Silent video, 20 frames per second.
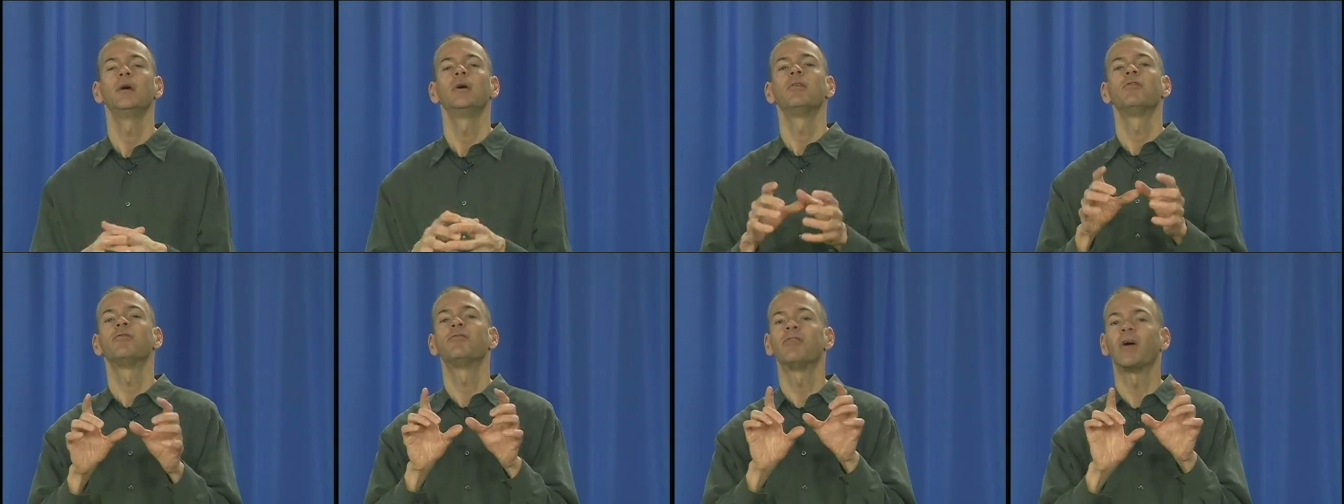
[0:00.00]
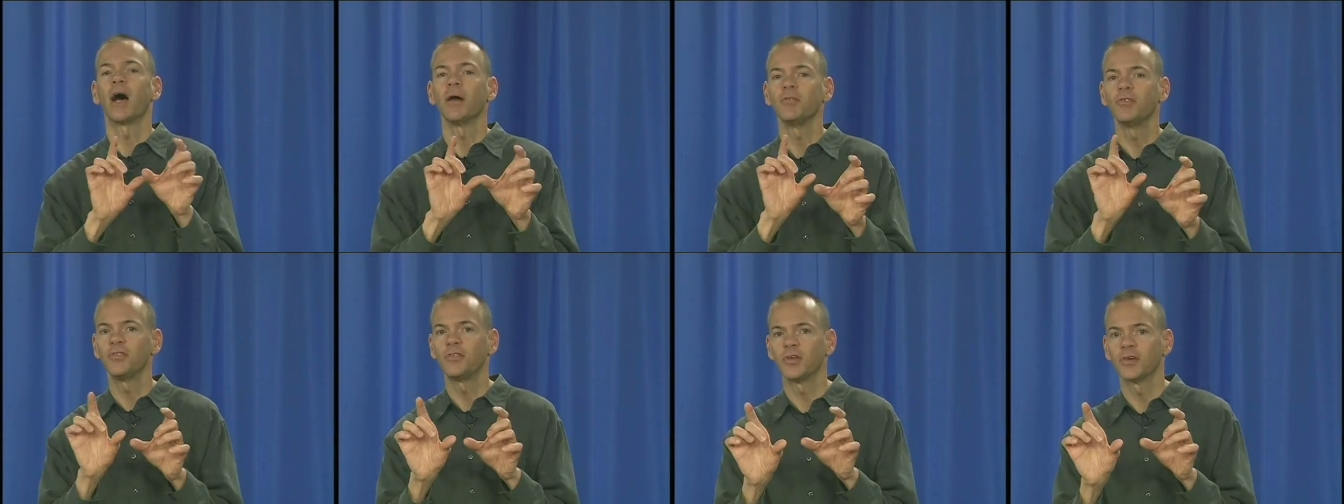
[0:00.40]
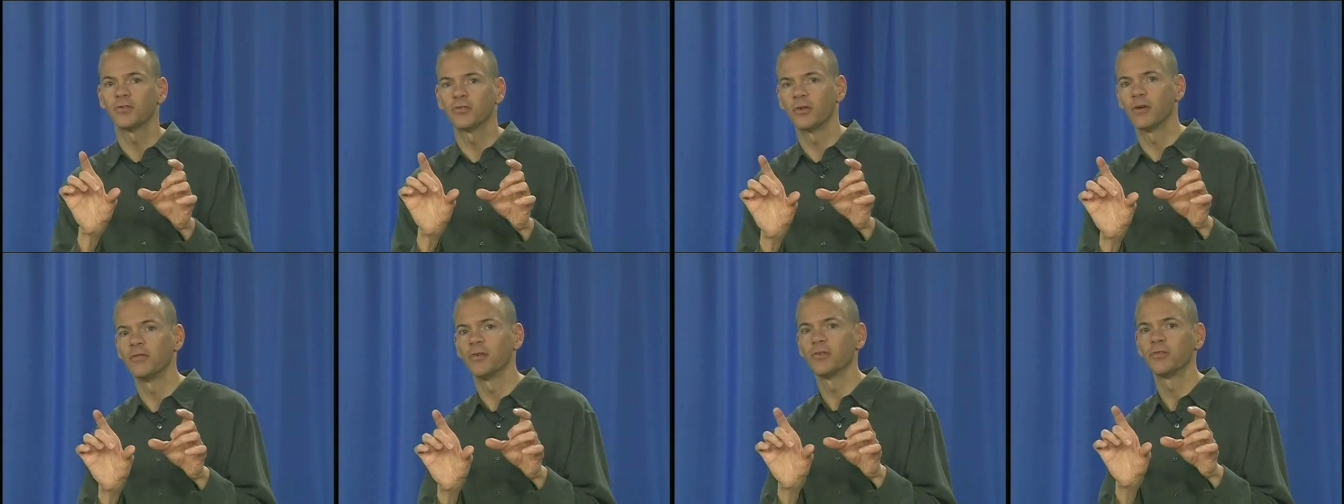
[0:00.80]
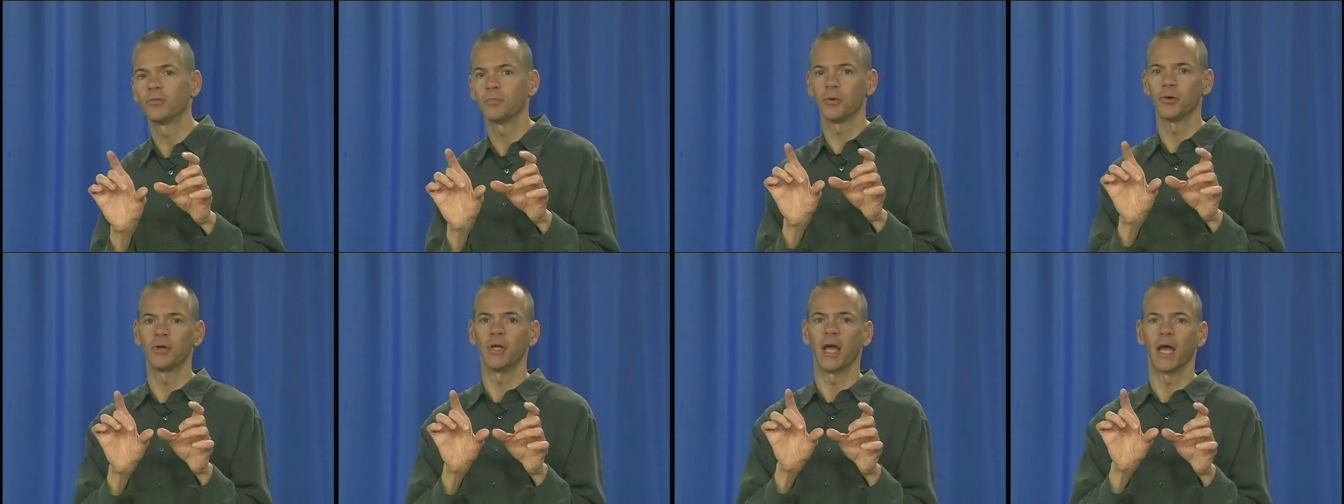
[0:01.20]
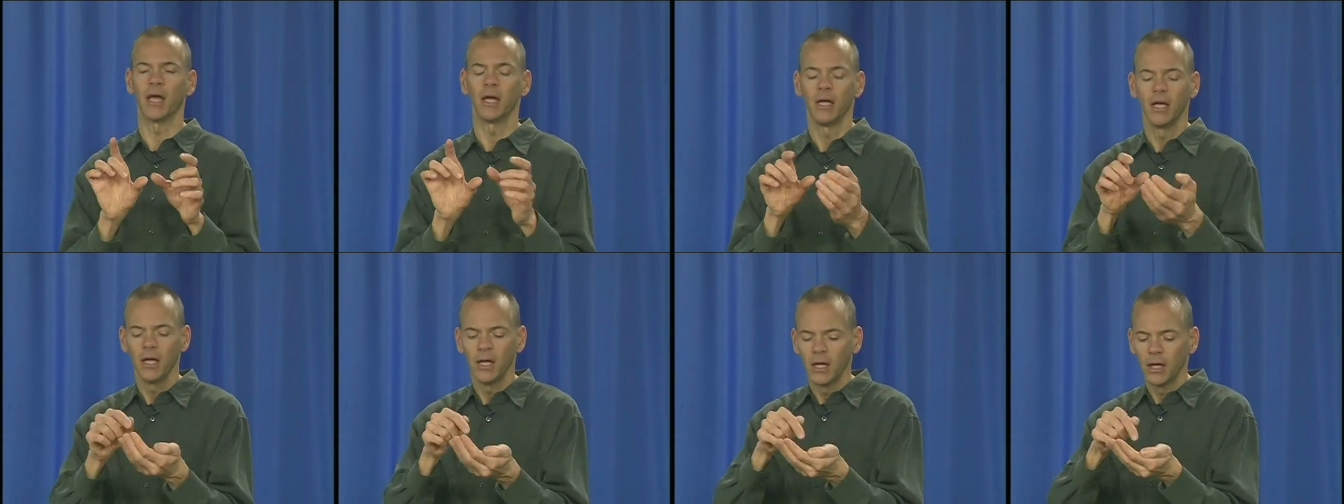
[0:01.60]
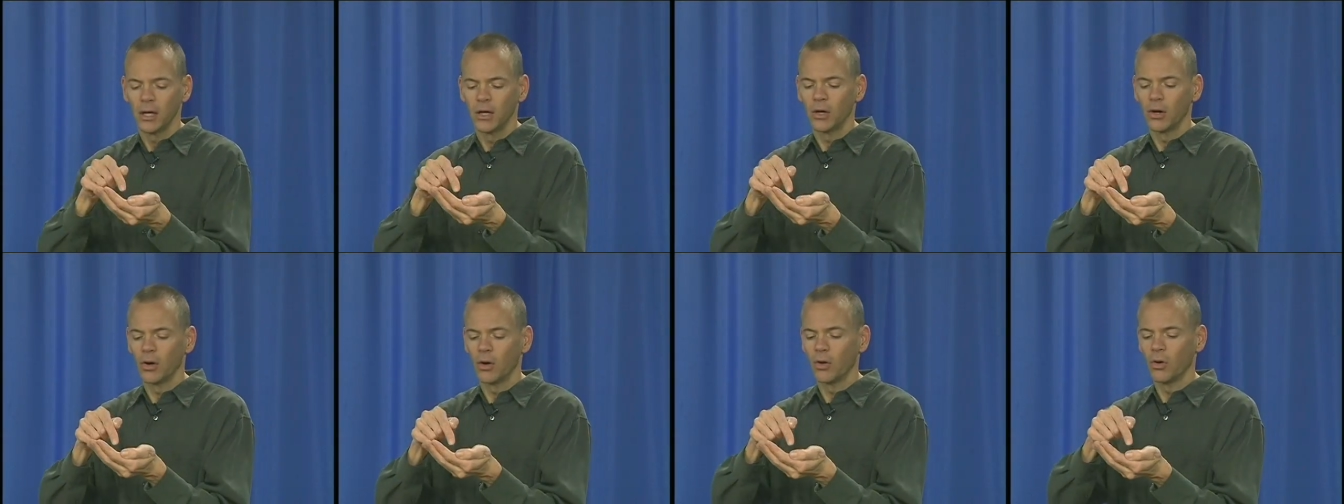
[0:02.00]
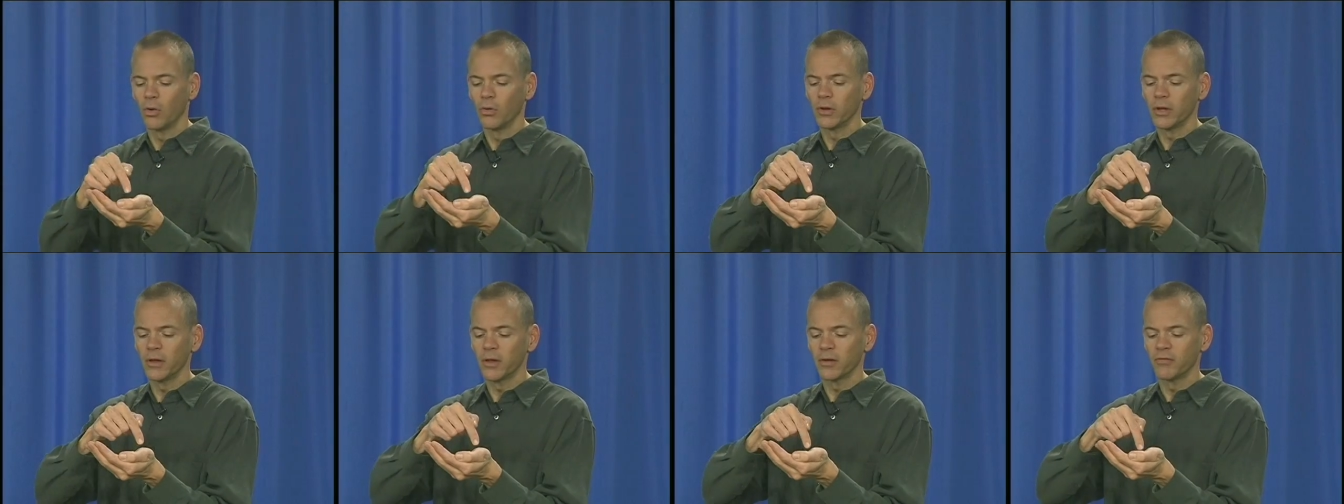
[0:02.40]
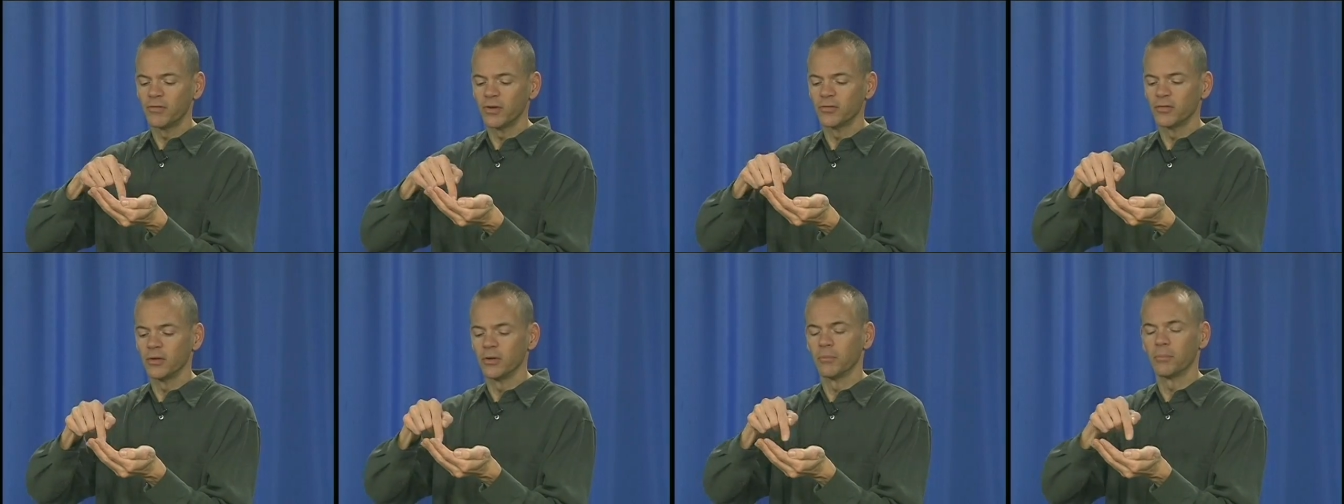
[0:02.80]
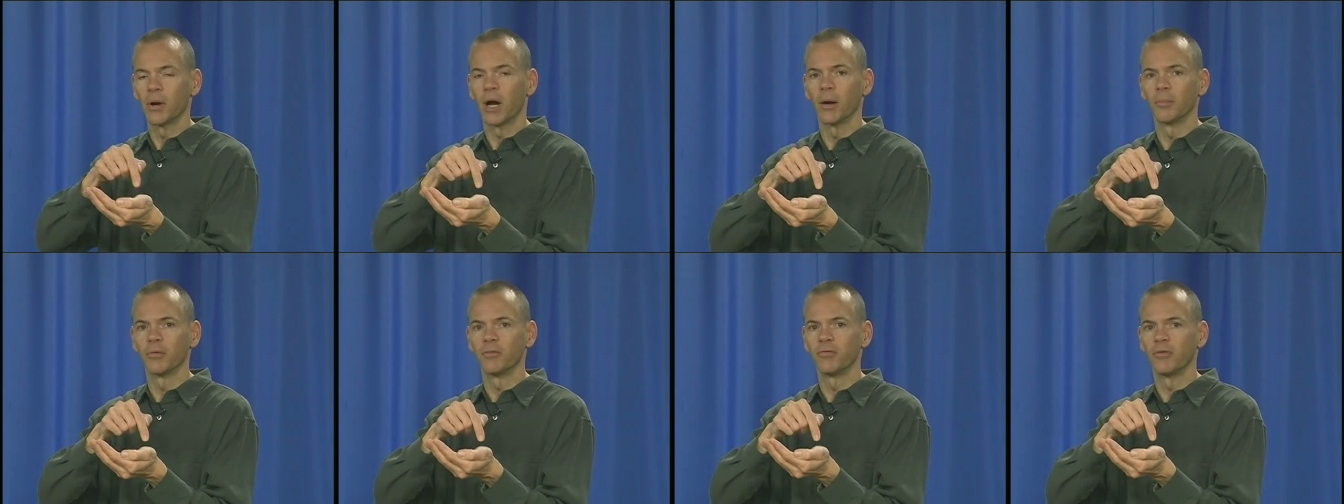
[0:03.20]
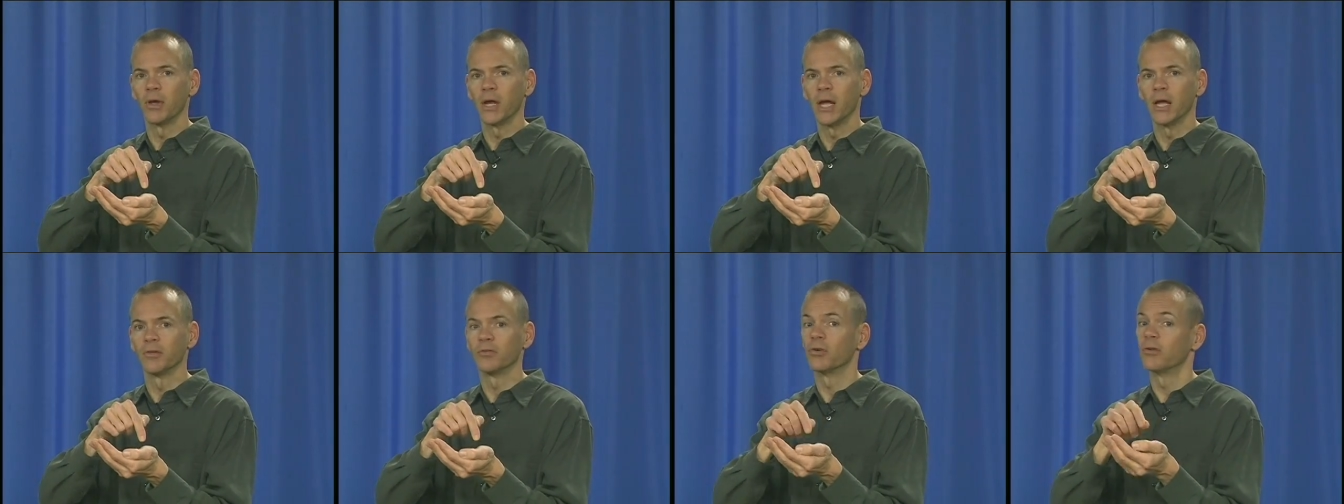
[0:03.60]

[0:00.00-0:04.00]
Five to six servings per day, only that fits in the palm of your hand.